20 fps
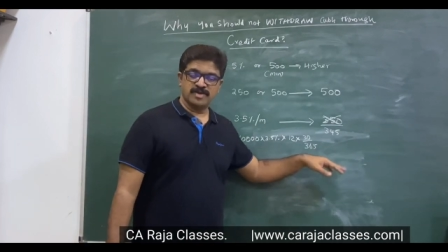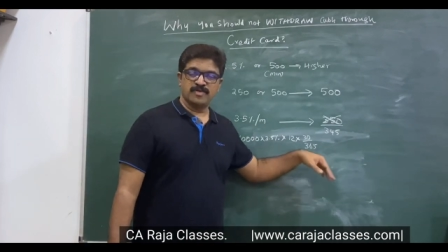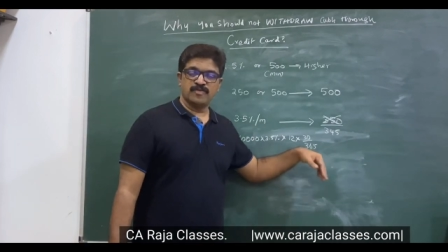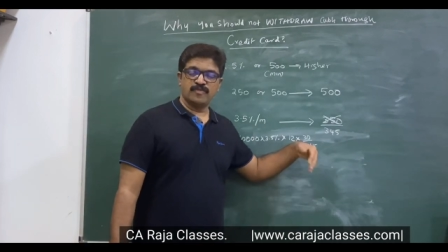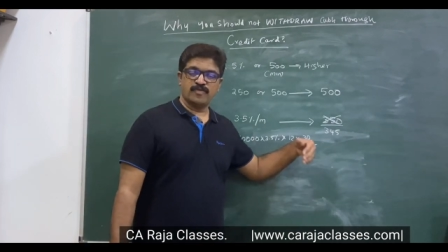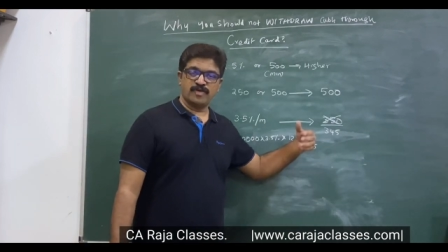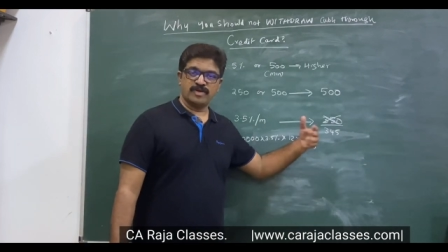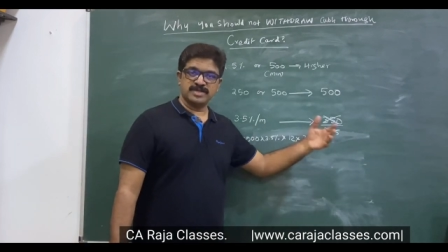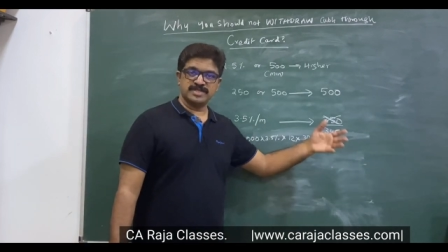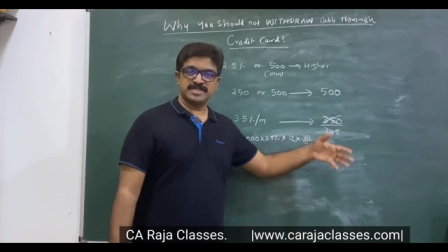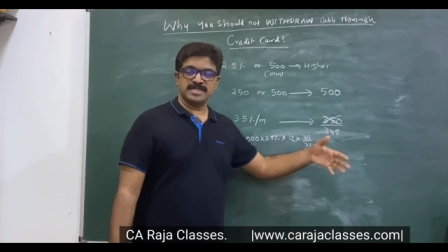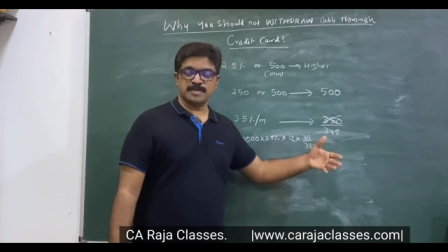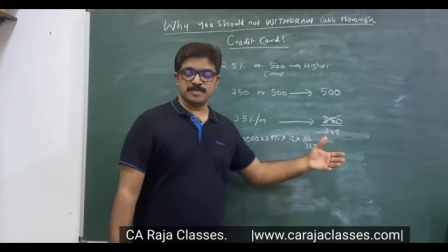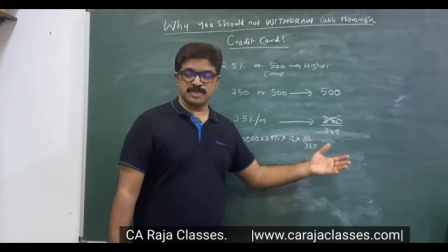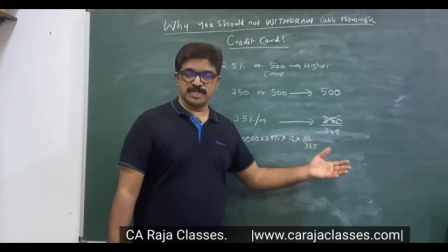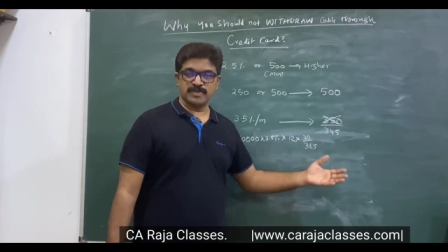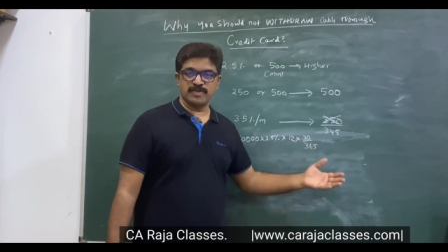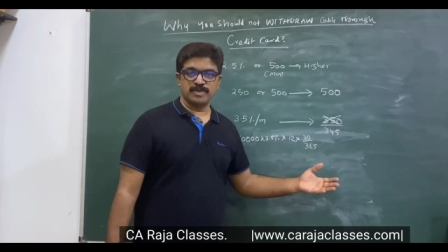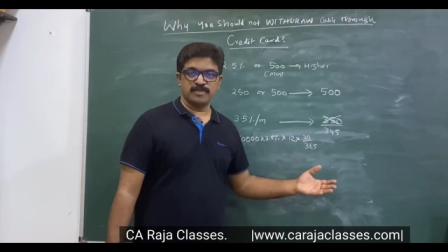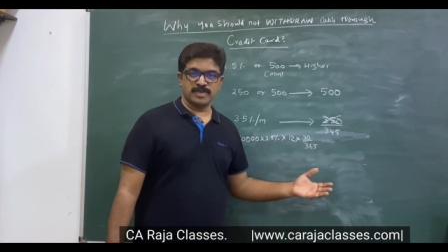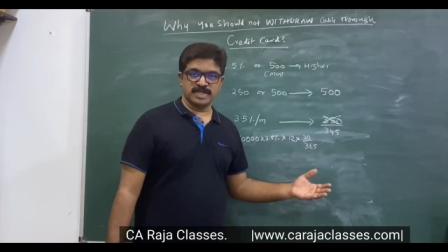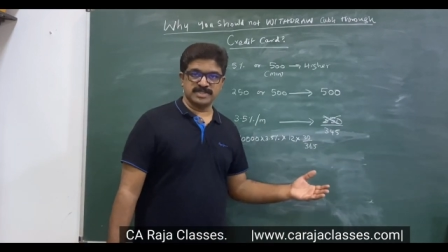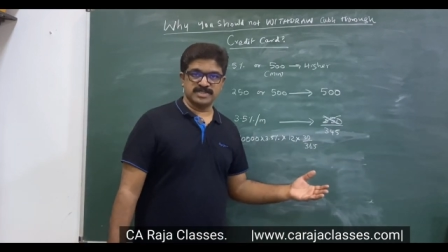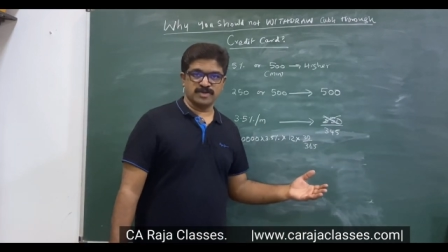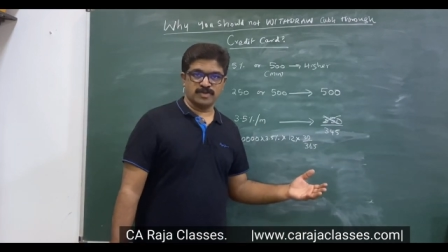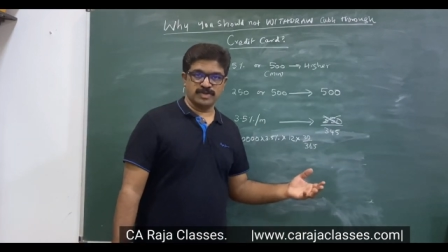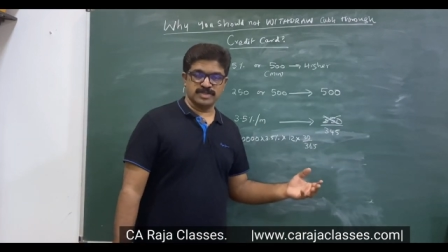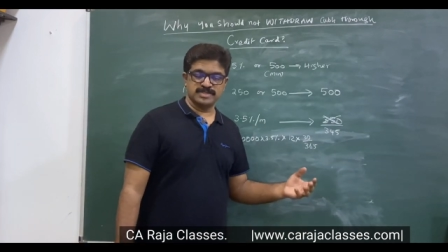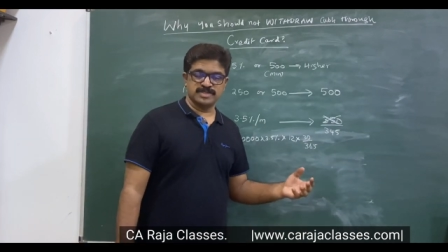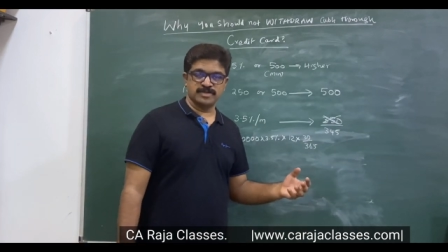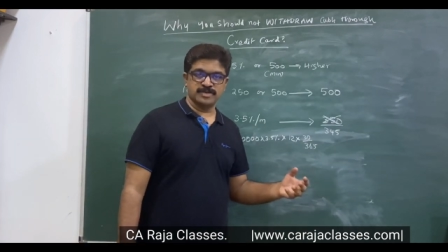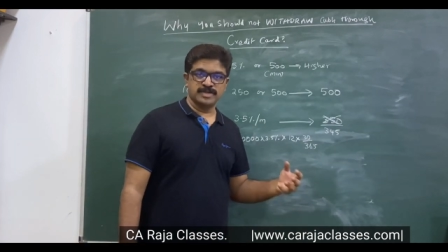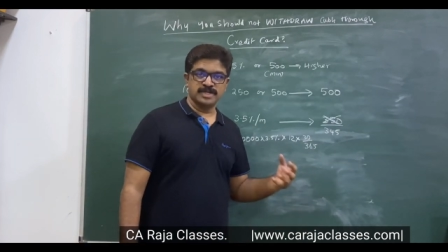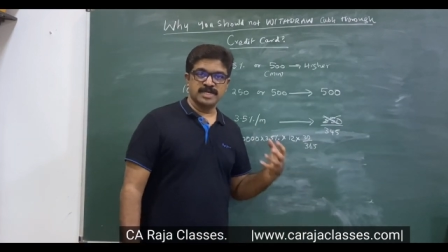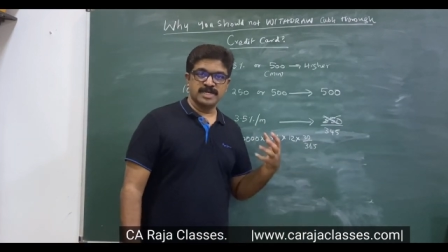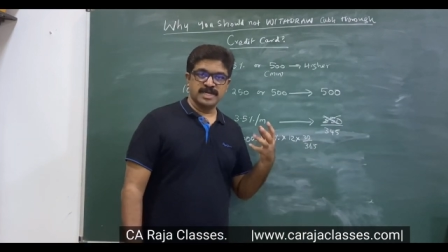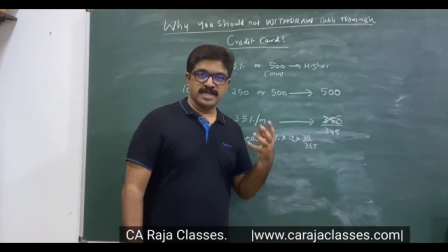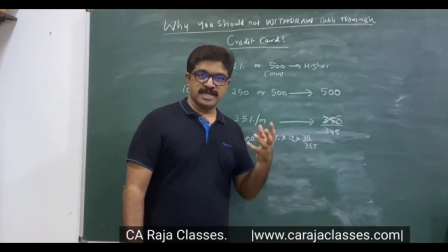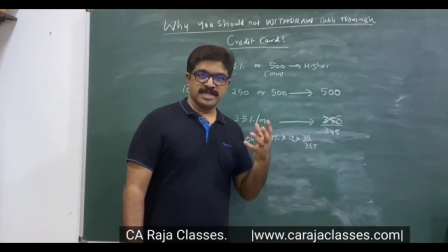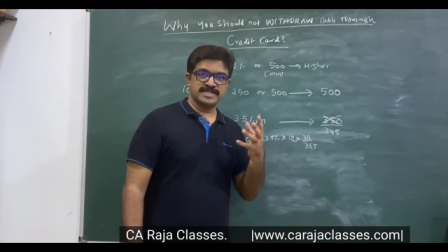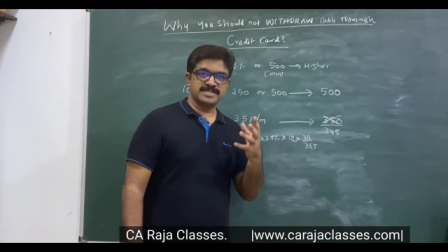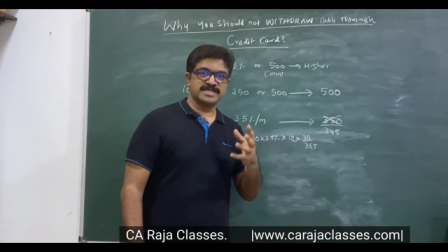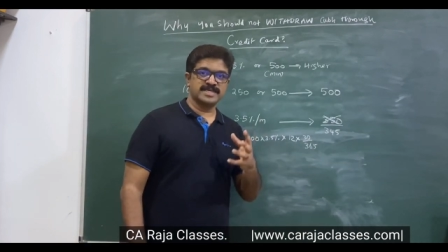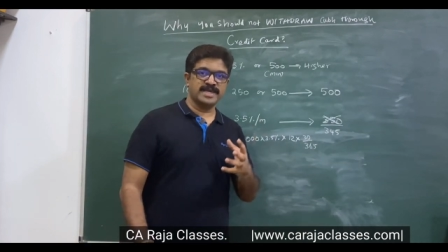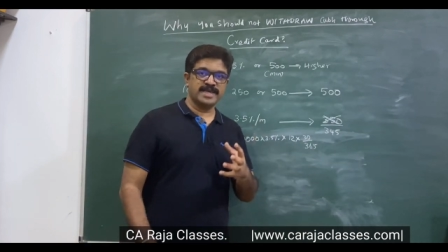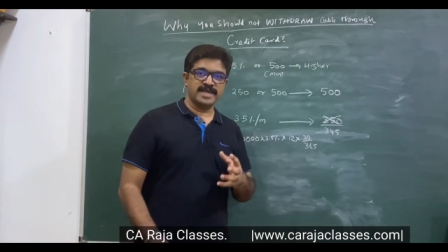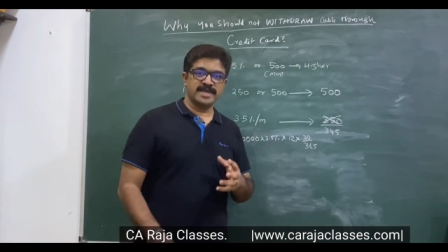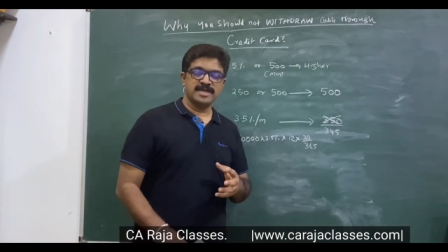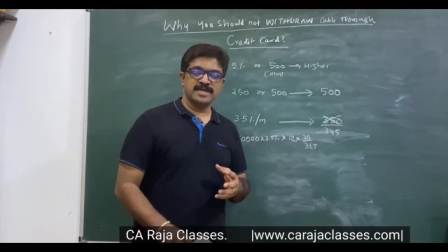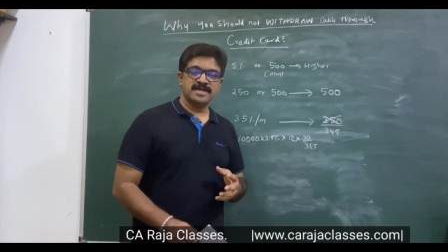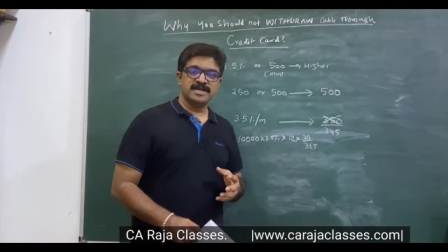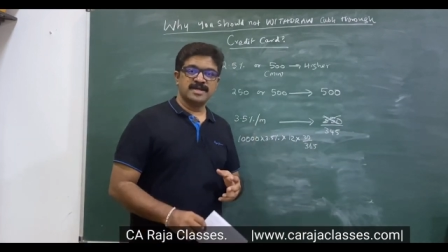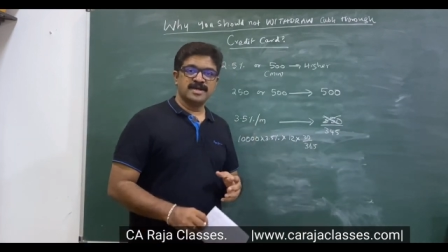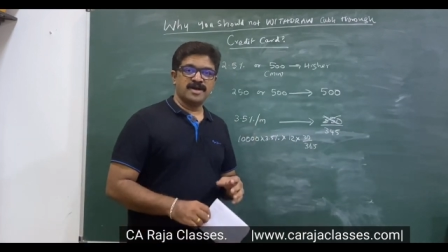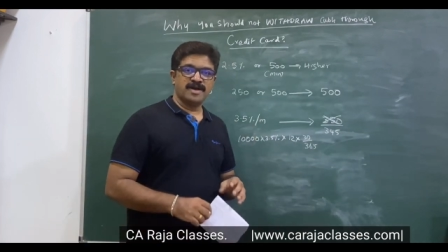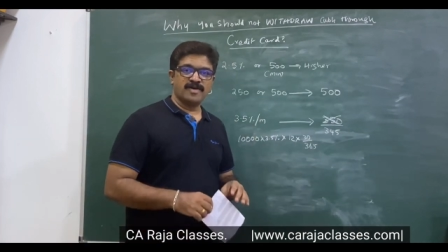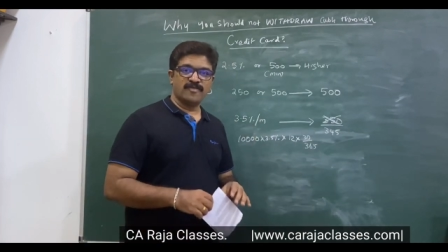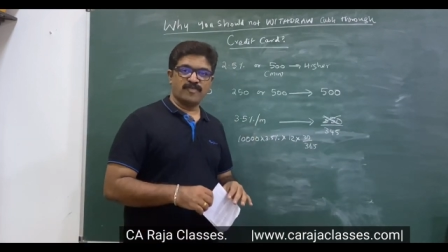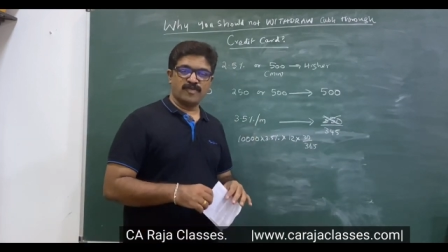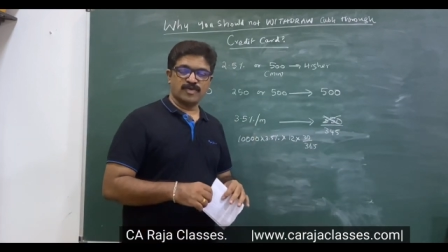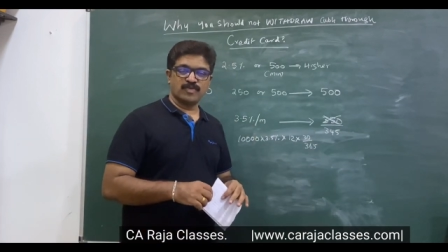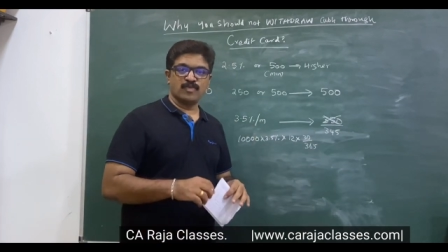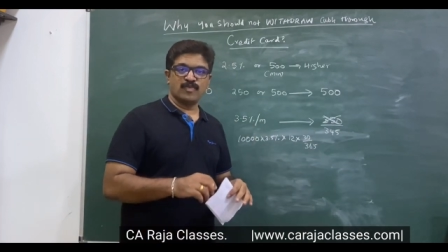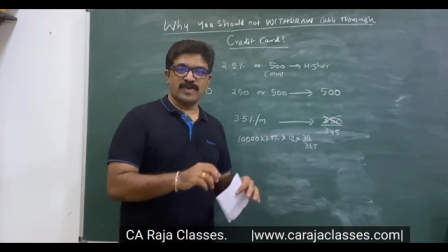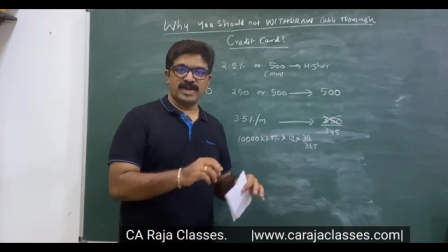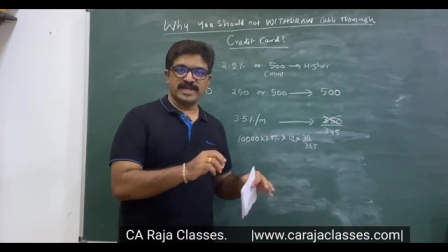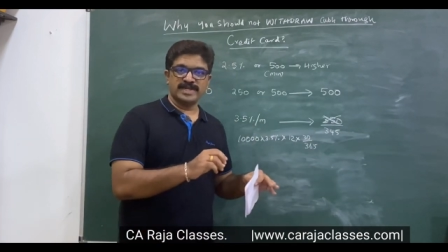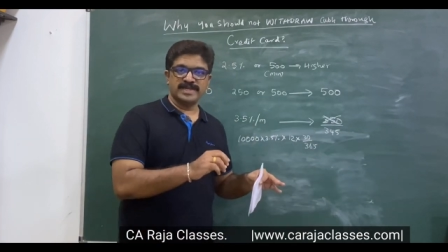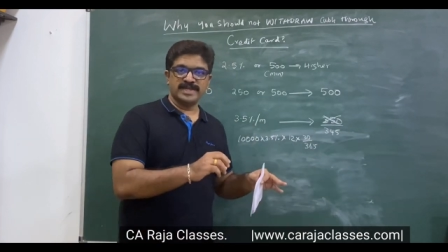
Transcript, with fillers: for subsequent months also. Let's say uh, for one